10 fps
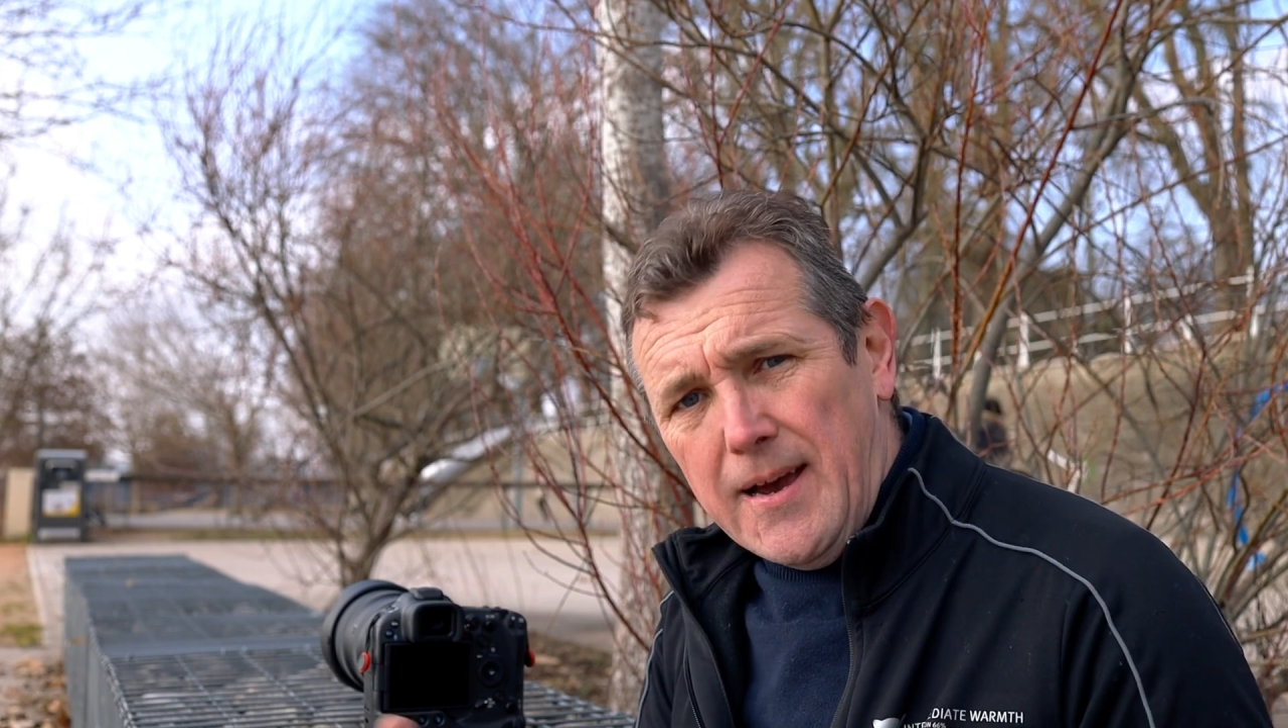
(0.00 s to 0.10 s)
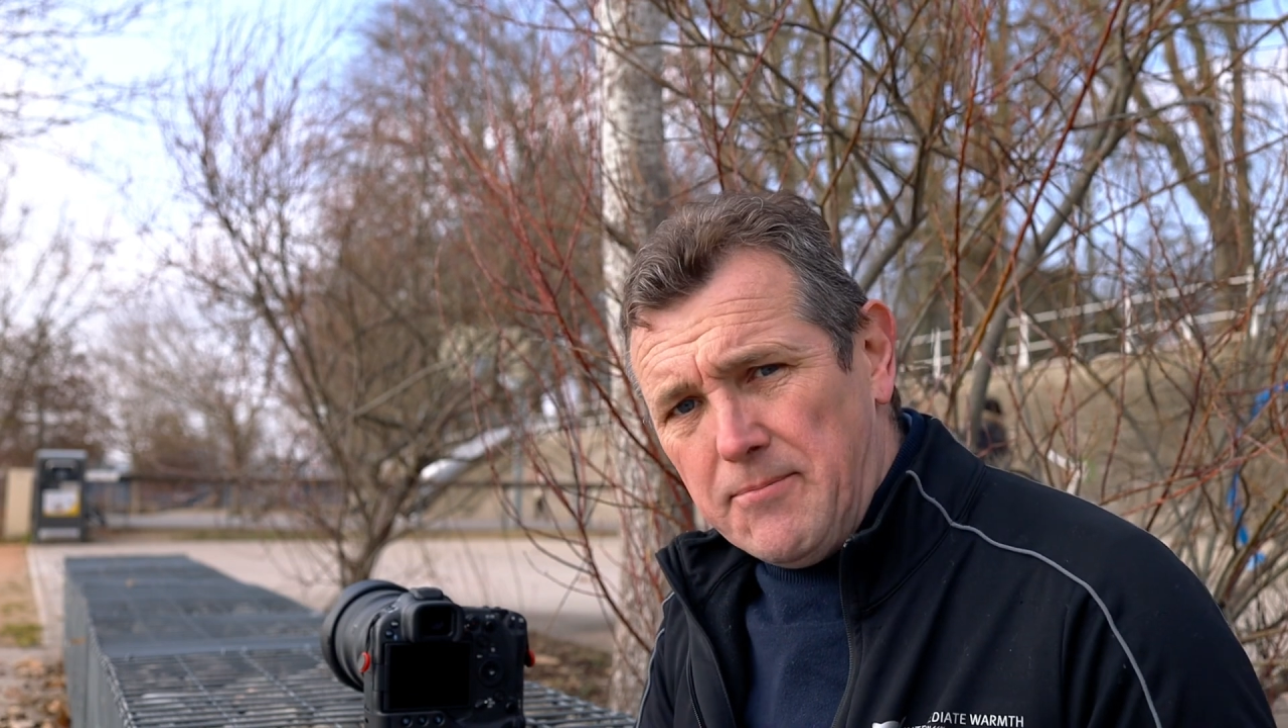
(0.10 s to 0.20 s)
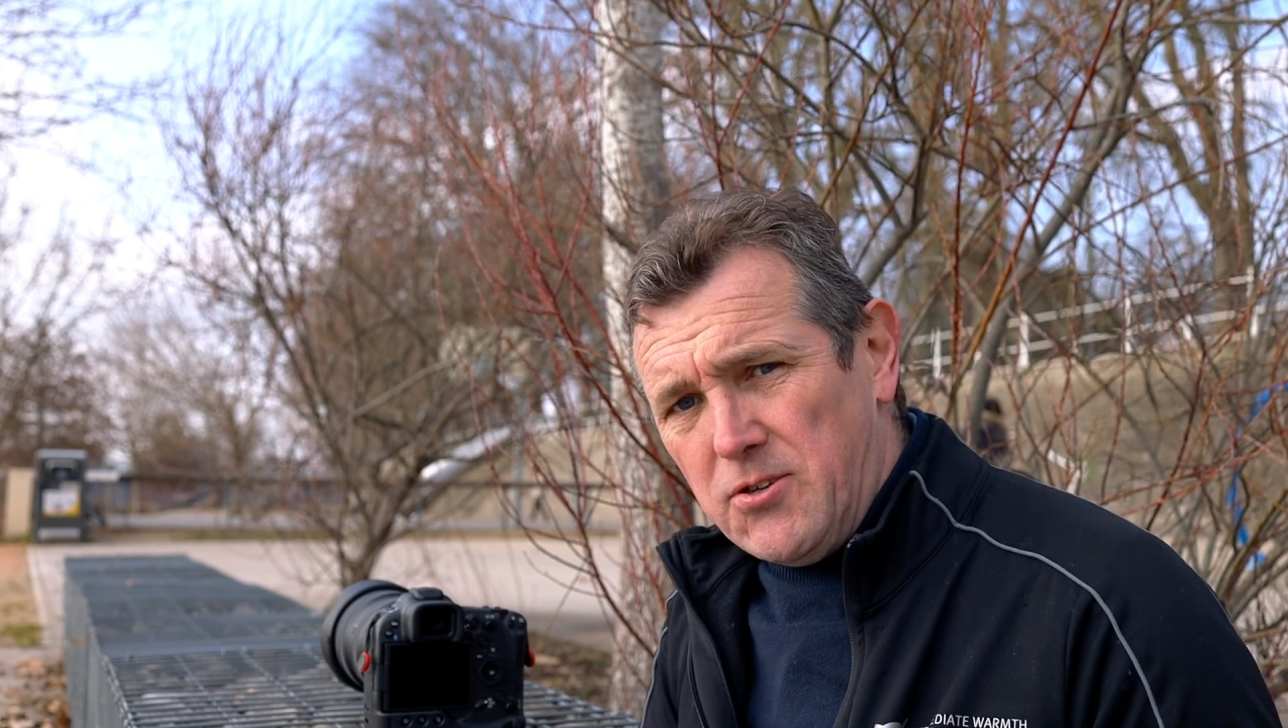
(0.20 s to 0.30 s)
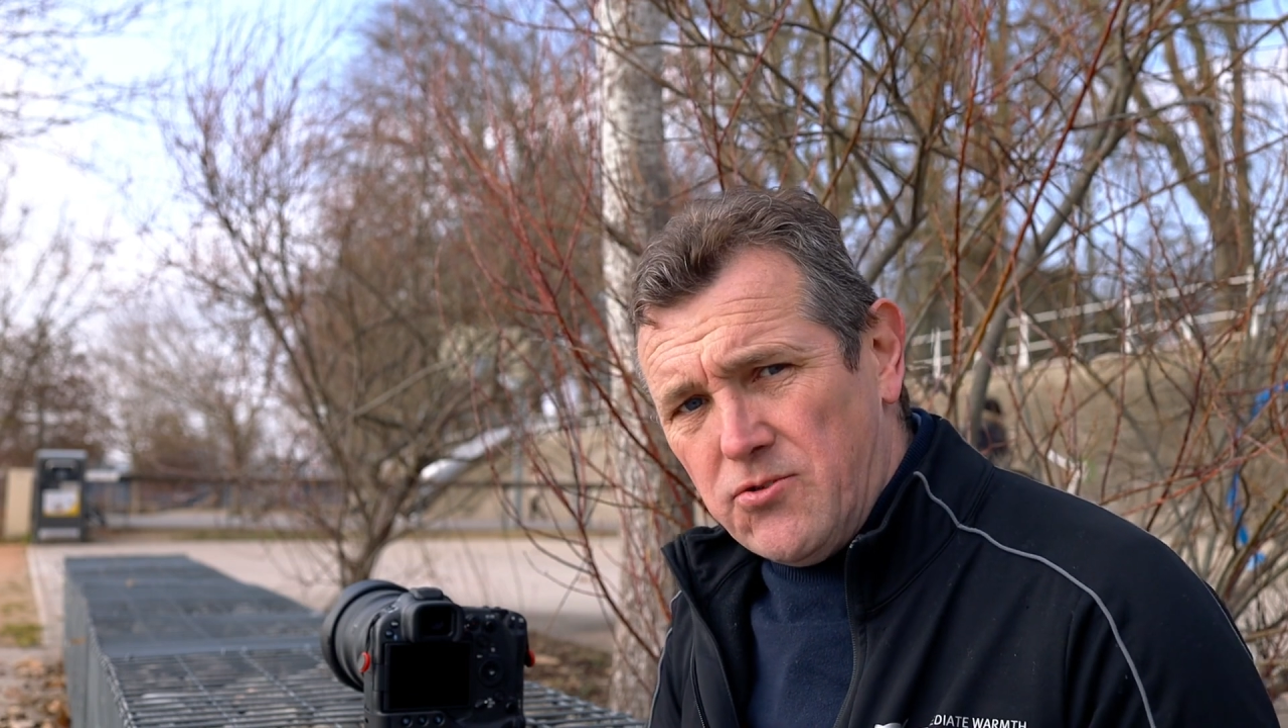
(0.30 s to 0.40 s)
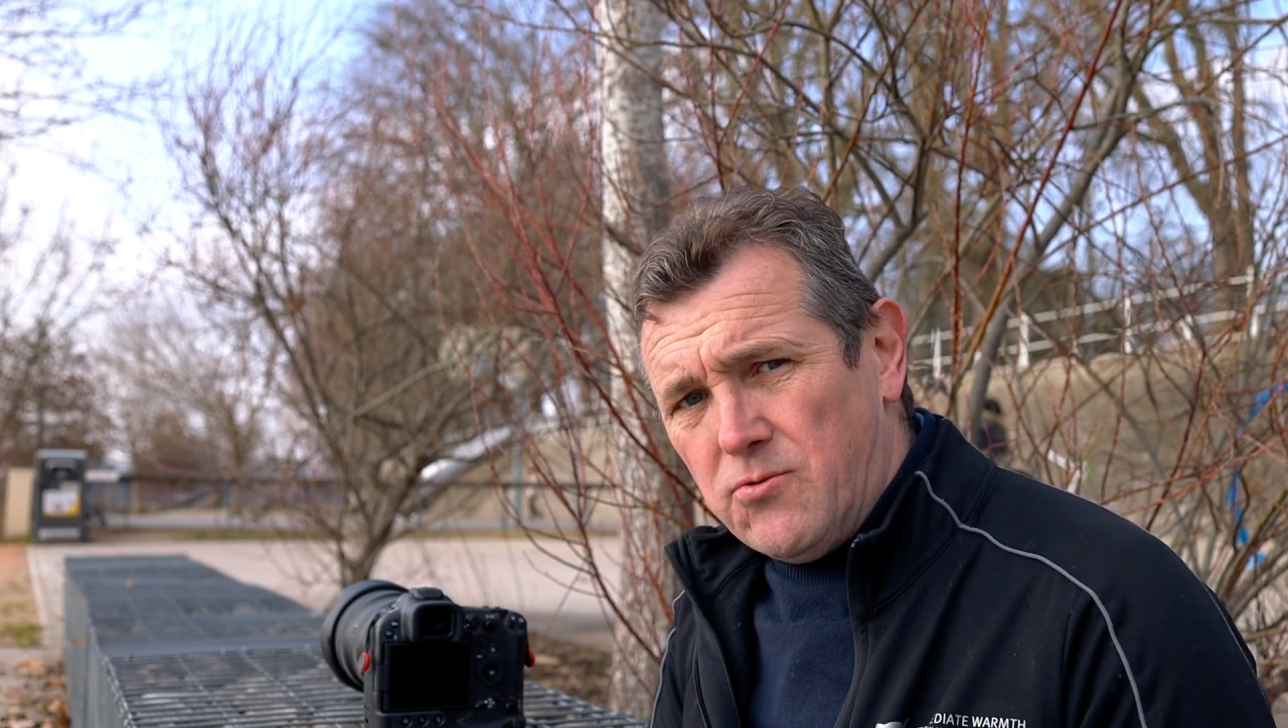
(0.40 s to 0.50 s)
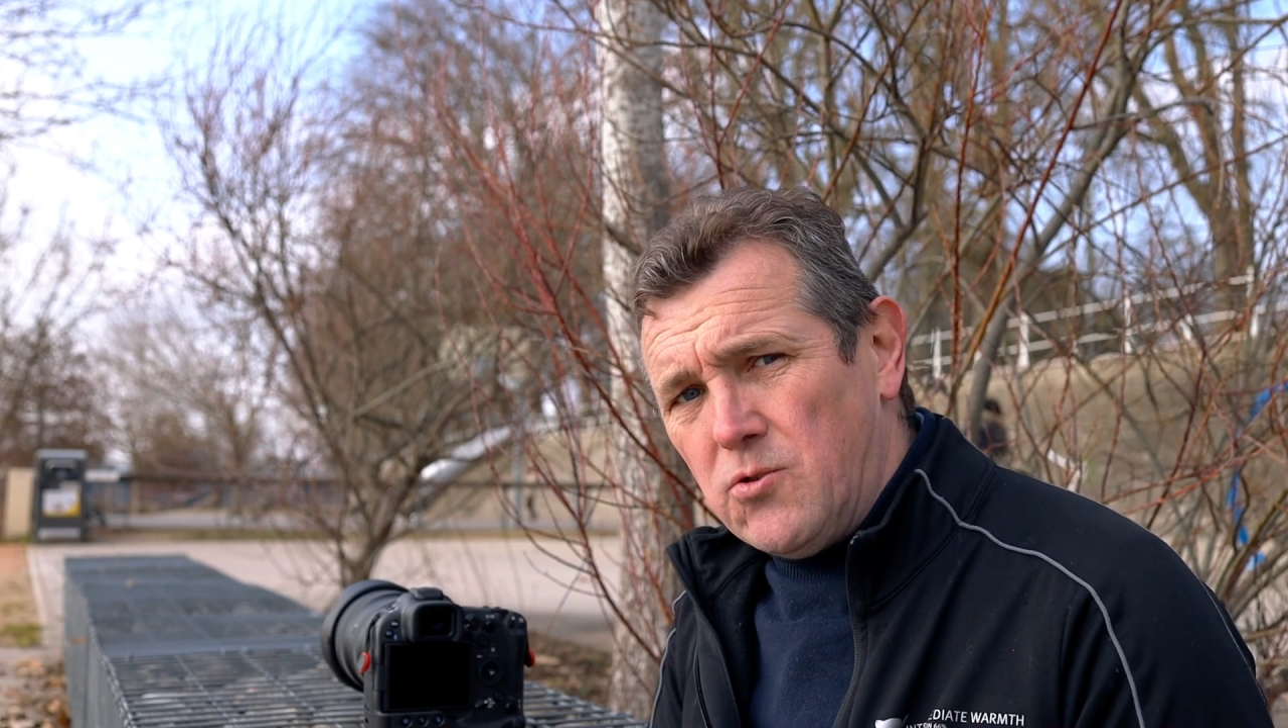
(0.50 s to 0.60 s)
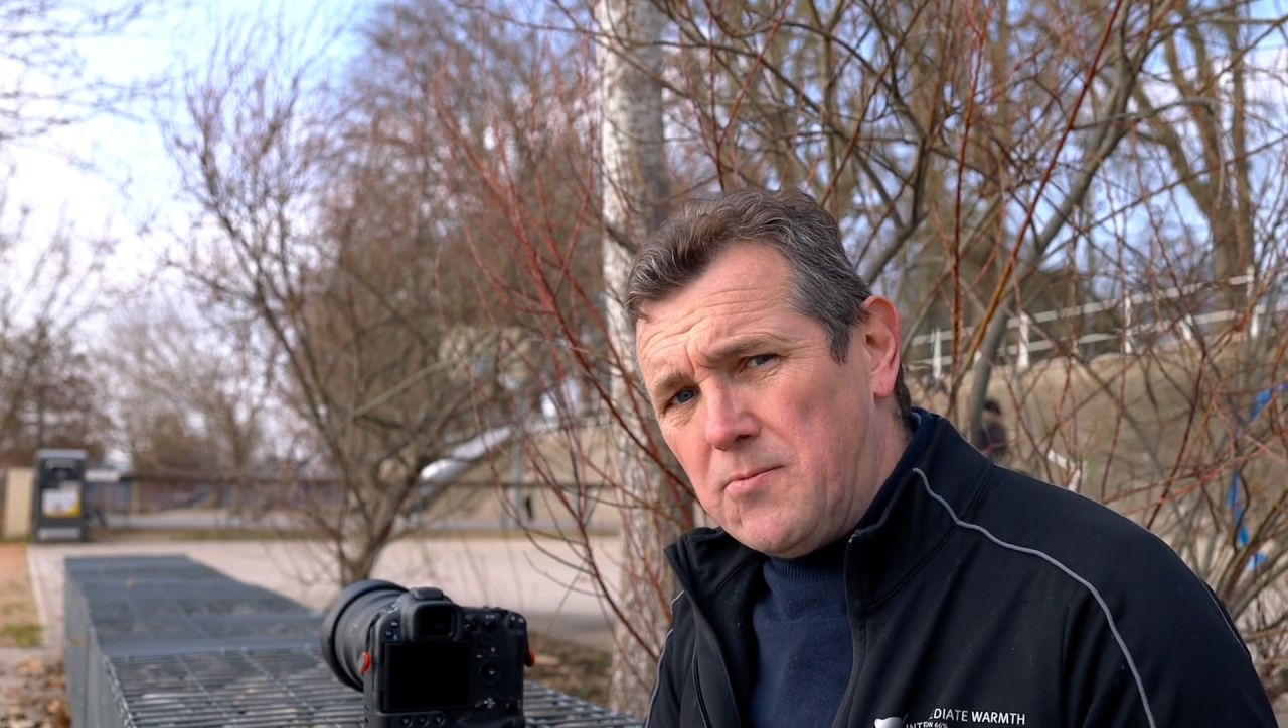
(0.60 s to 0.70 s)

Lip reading: aperture all